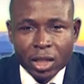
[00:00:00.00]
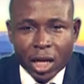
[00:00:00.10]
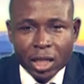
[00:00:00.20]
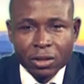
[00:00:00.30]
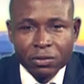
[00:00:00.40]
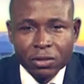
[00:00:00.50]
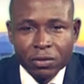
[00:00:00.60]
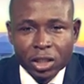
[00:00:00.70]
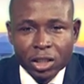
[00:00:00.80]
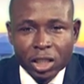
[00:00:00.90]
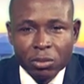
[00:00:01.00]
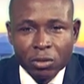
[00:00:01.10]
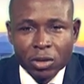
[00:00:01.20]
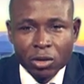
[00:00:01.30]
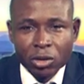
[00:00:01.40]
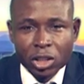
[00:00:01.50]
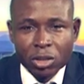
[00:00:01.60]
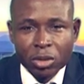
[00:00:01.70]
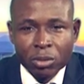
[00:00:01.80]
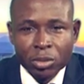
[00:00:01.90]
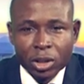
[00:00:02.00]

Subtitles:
At the 5th AGM of Dangote Cement